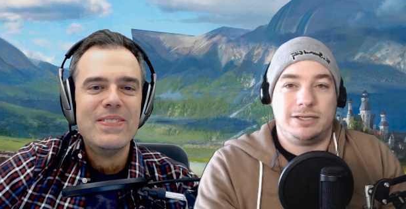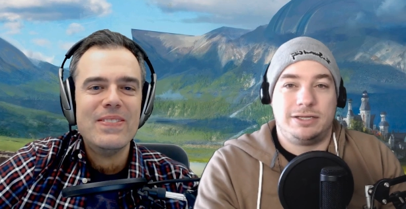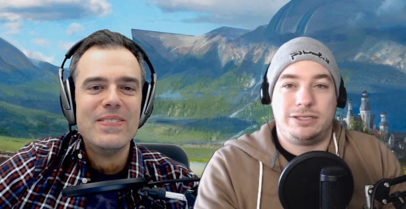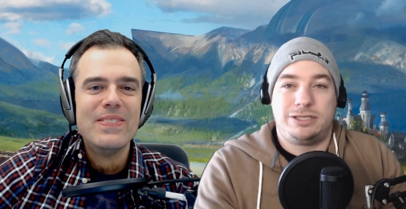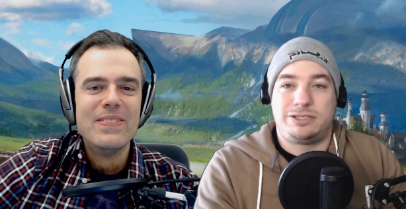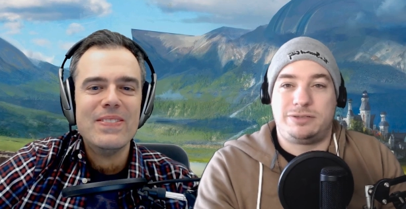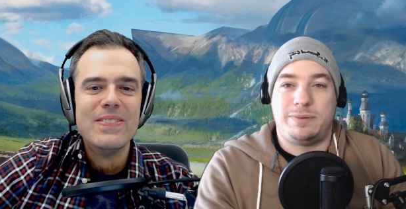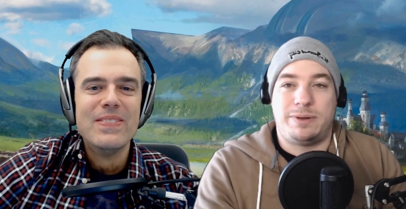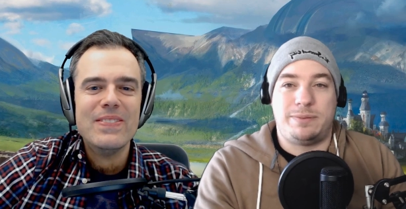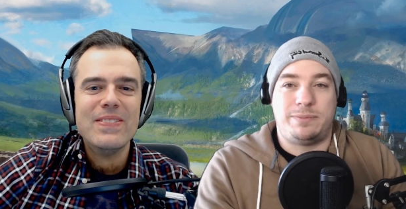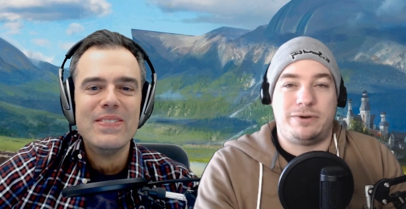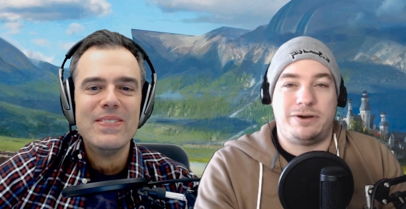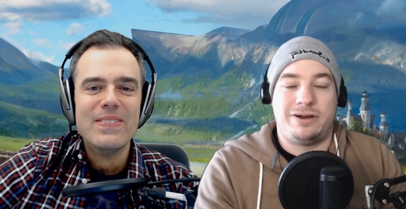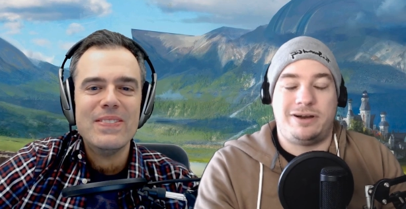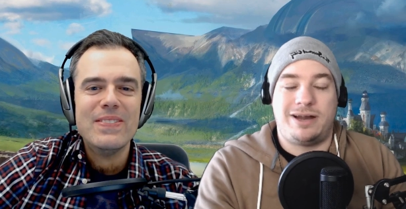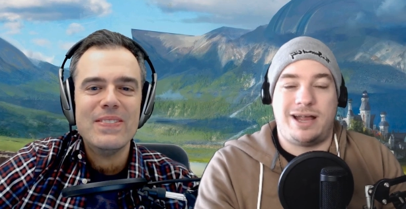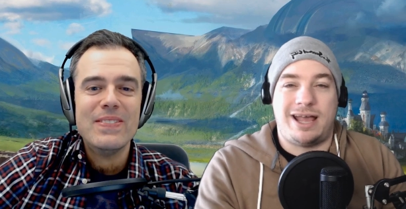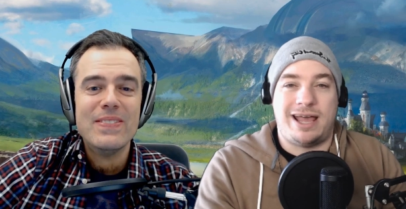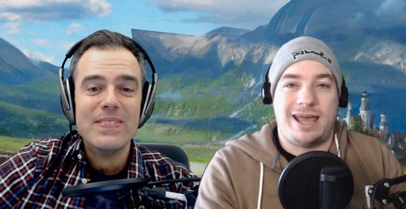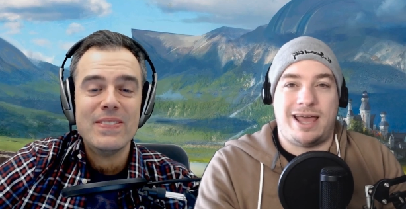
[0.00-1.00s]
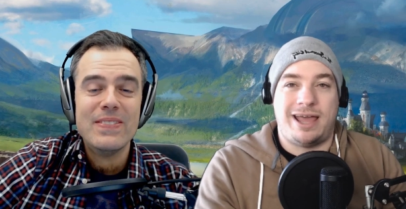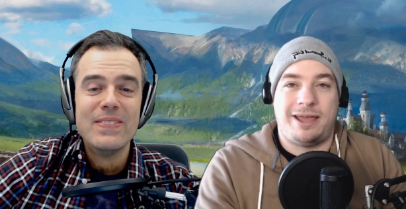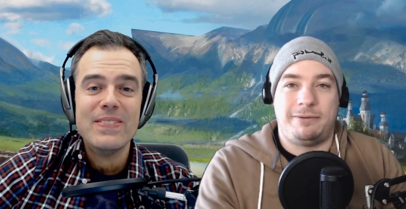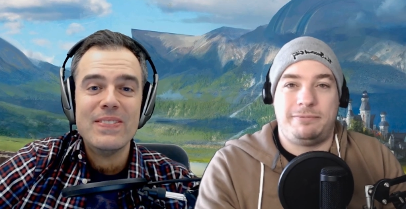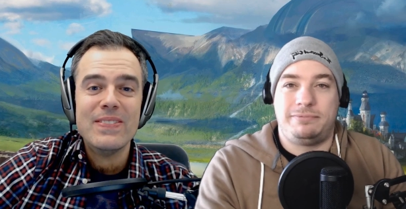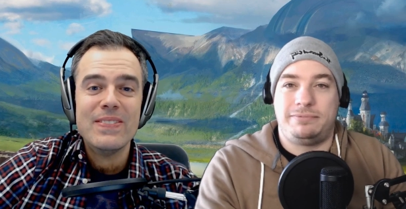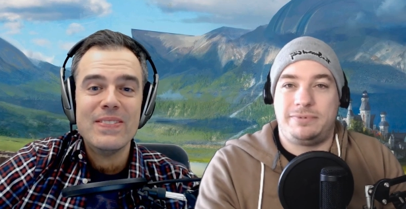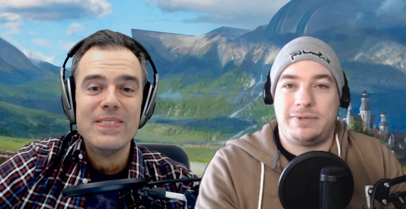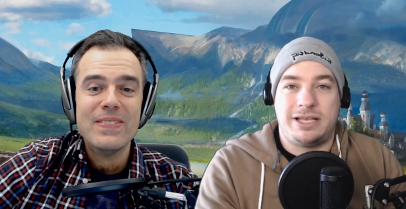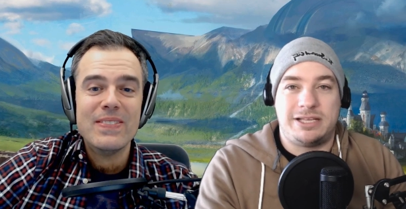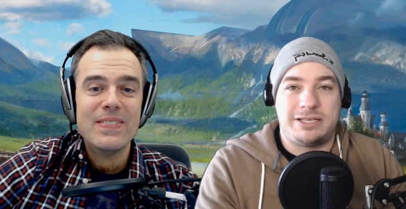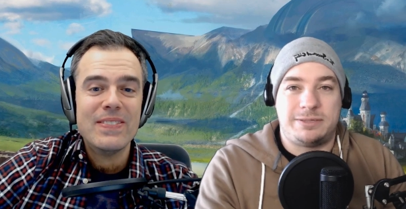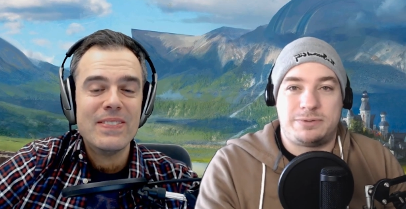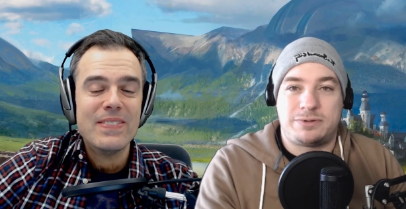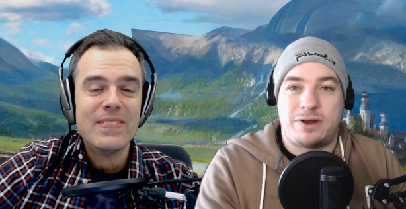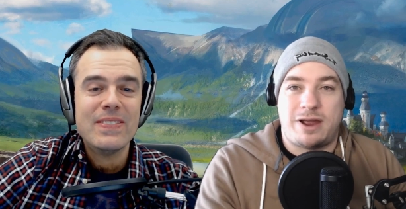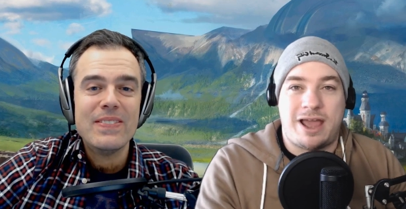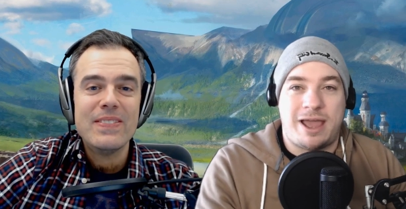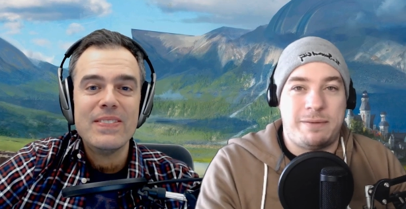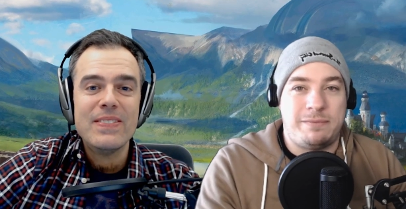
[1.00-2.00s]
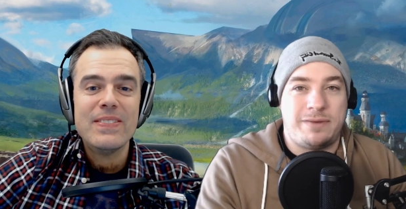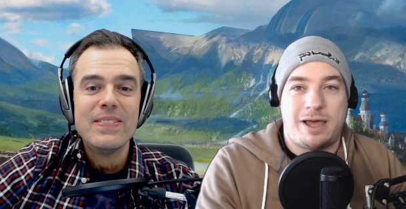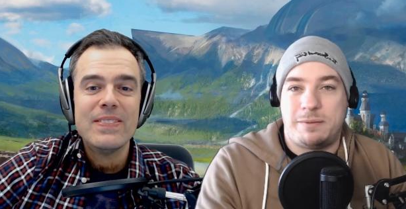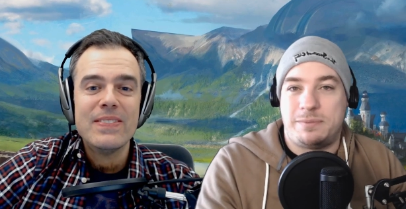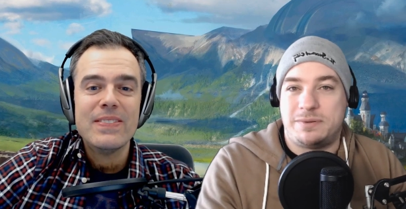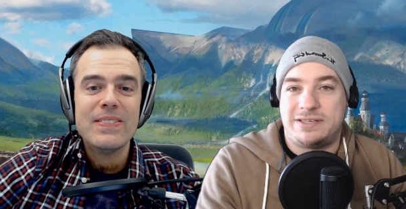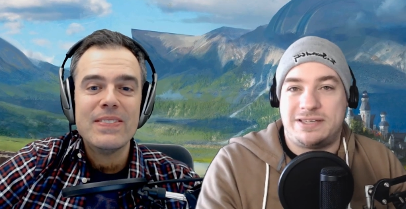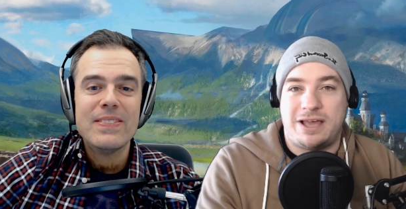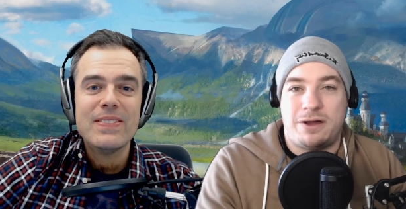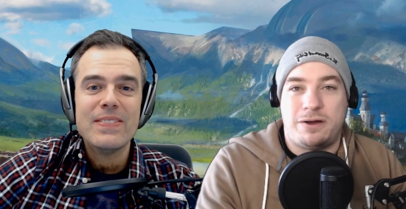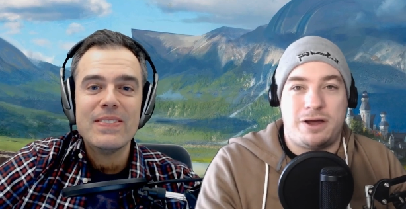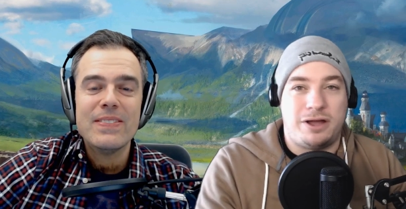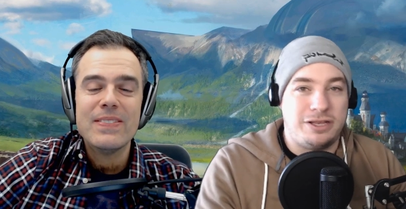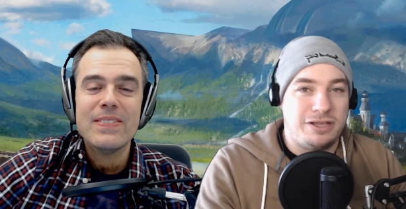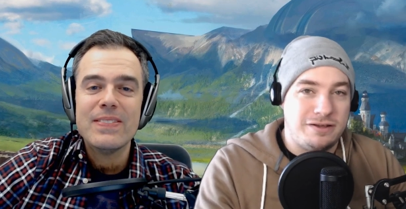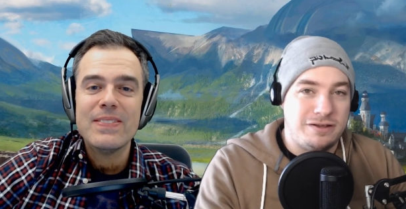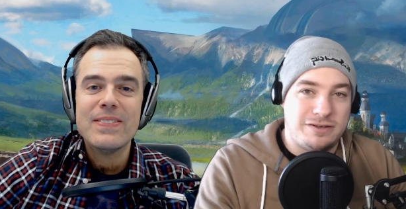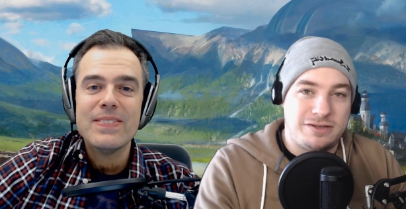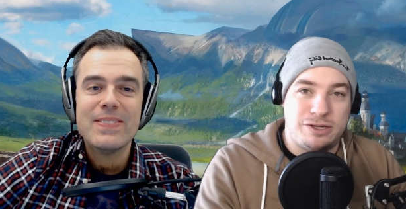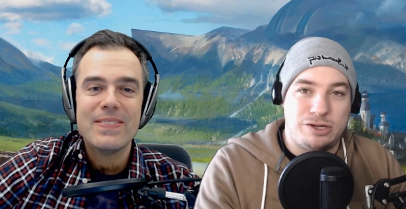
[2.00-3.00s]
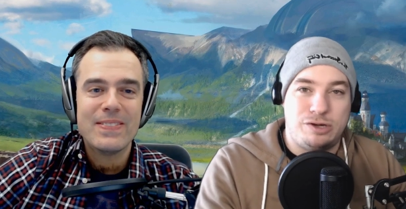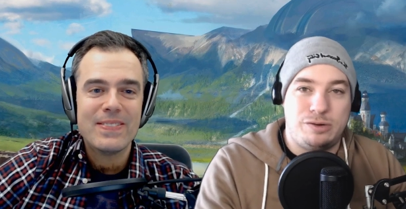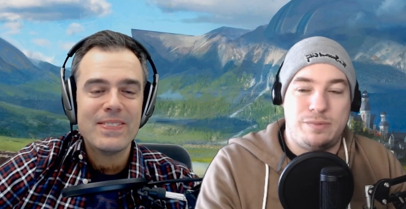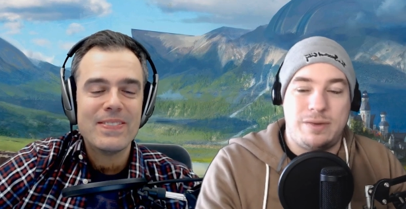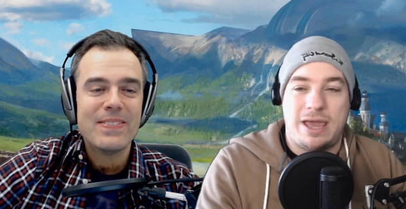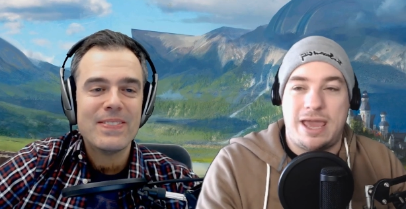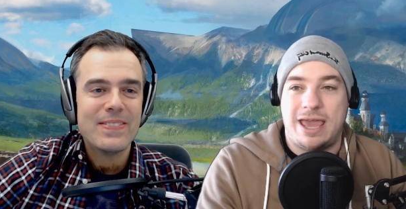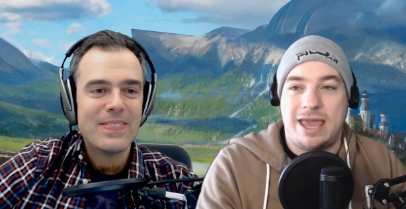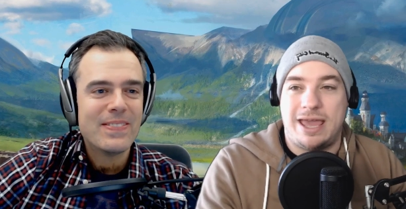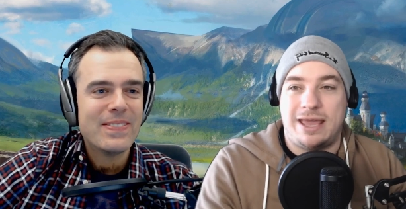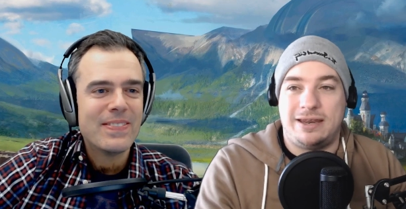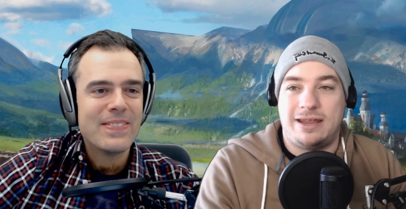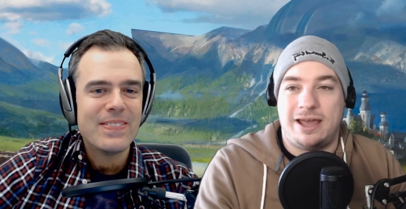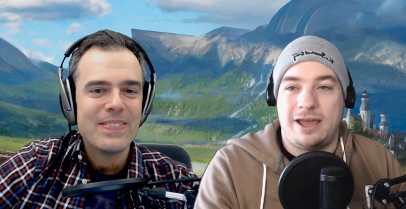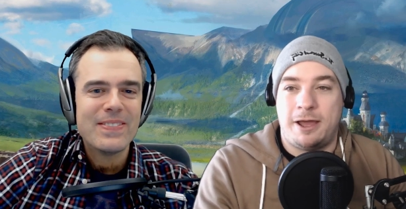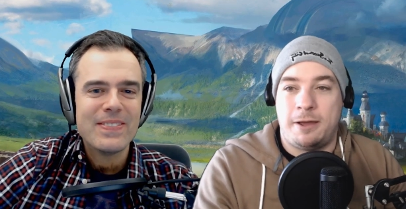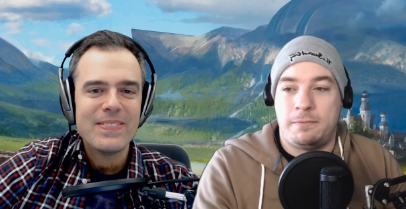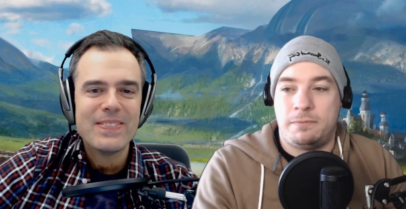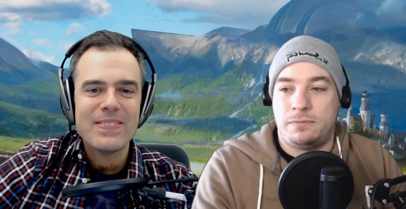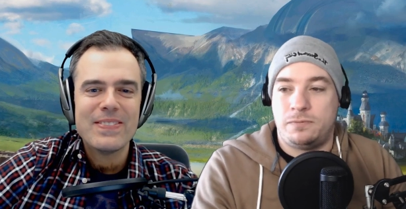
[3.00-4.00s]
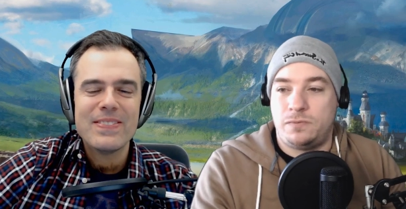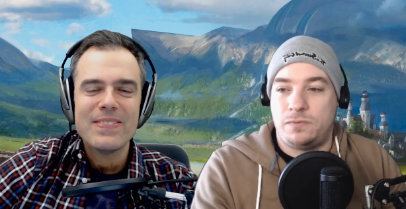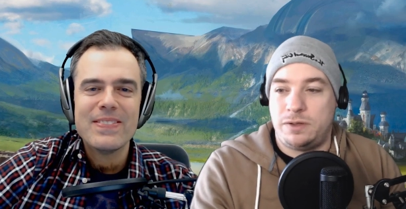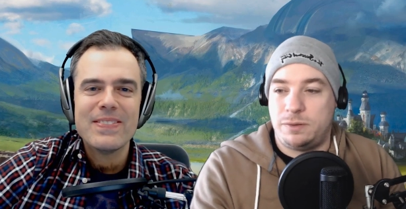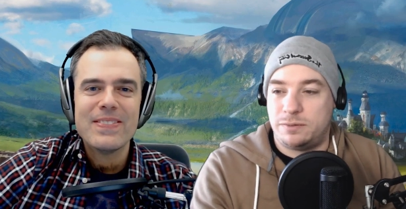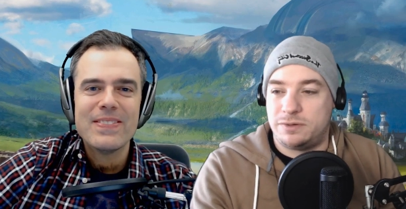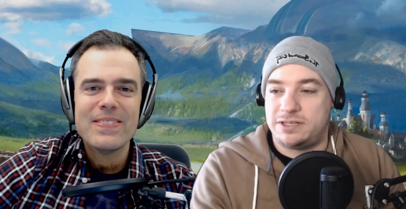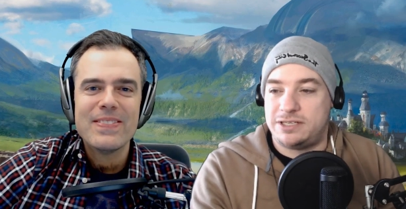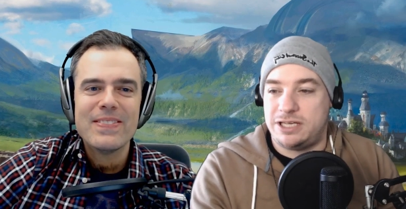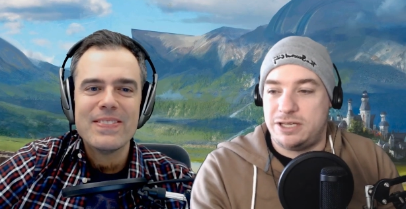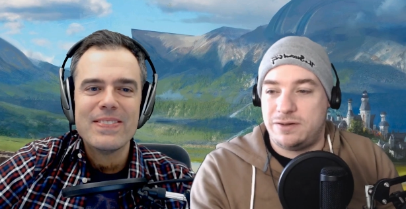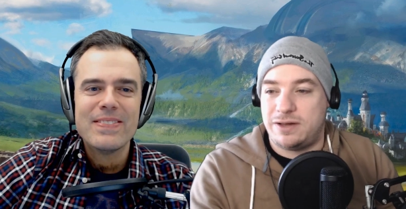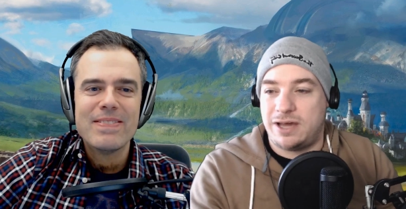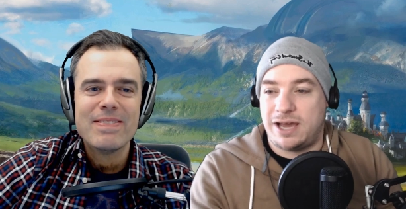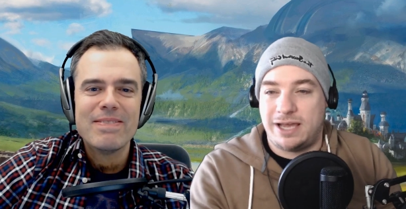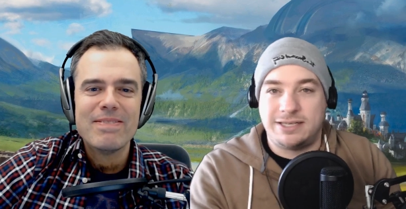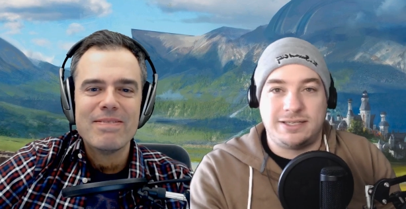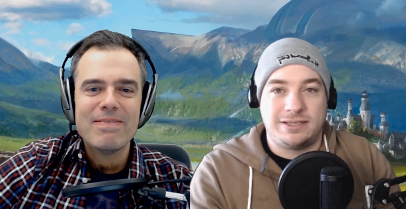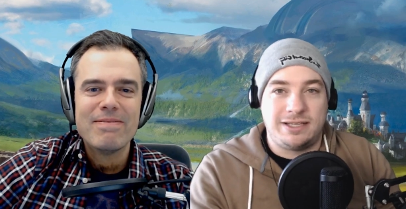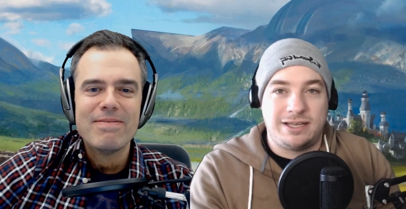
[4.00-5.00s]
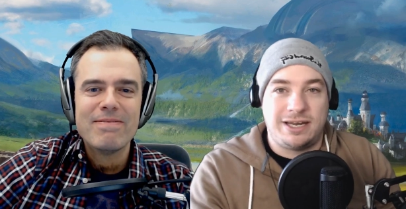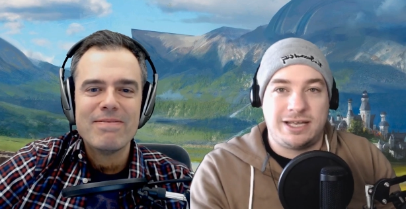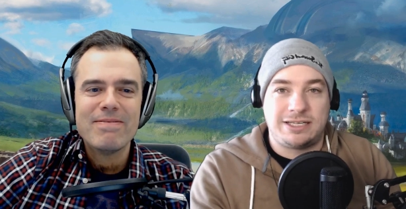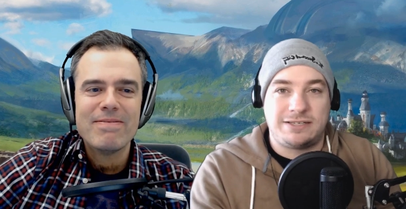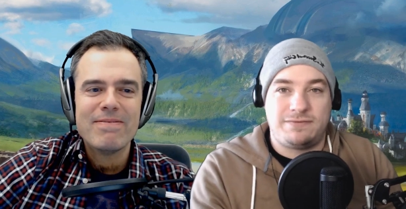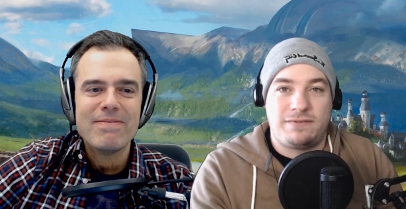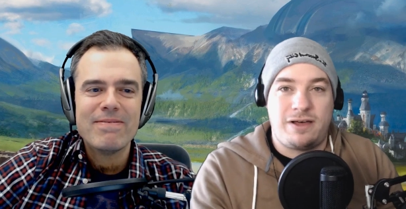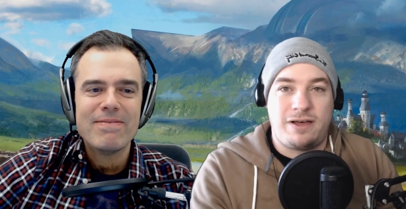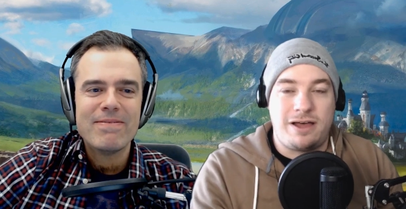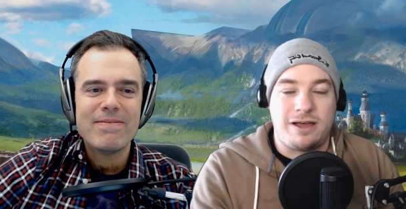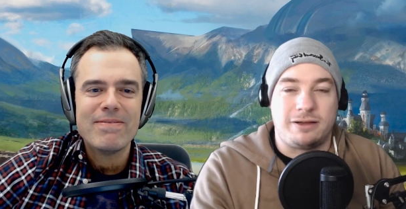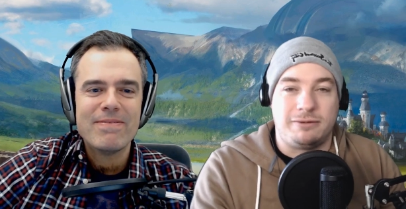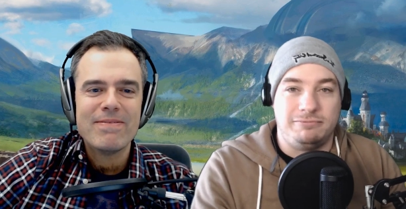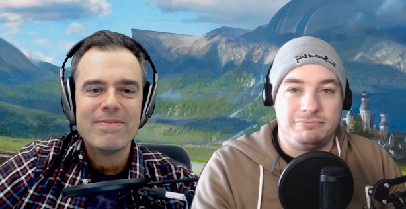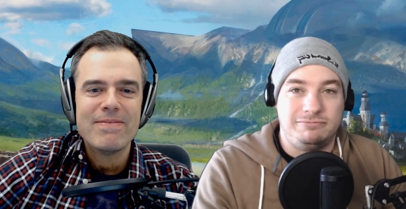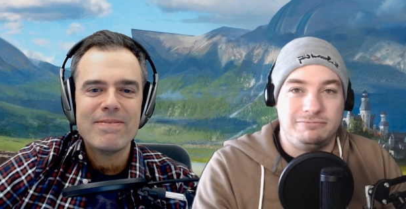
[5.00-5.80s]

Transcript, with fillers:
Speaker 1: just remember uh, hit subscribe, help us out on YouTube, and um, we will see you guys on the next vlog.